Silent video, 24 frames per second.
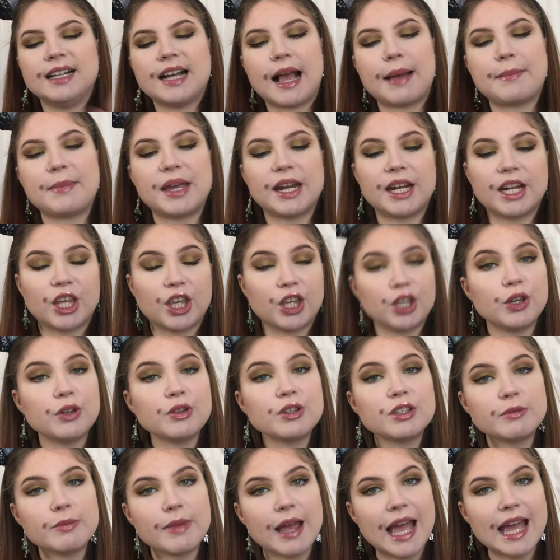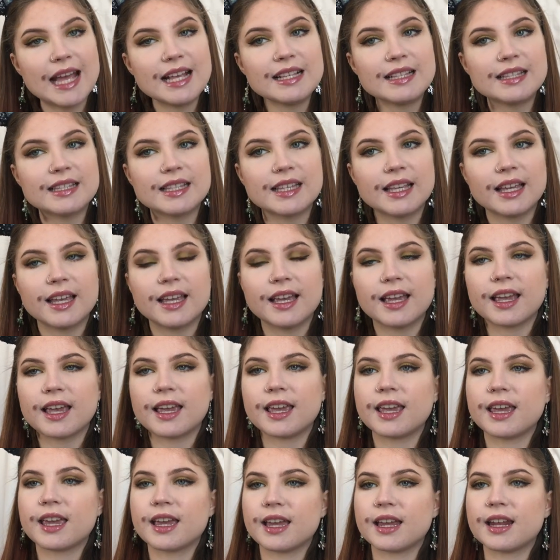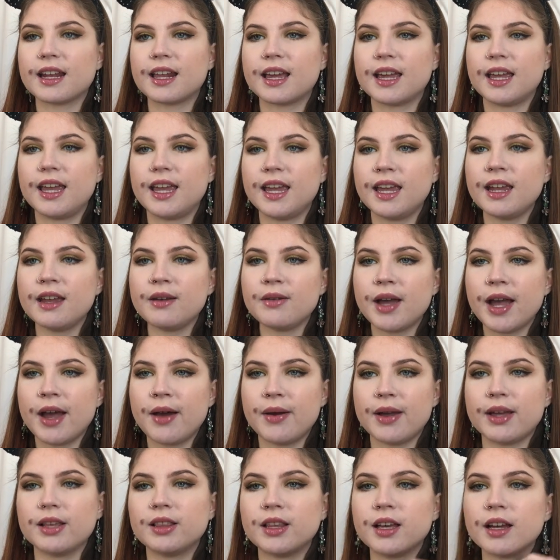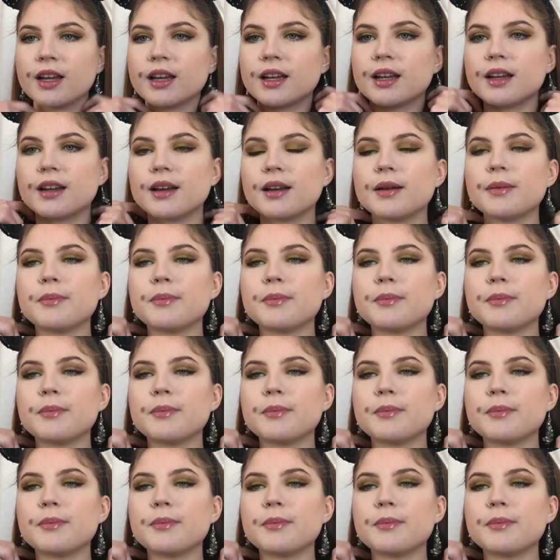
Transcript: I made a huge mess and I hate how I look,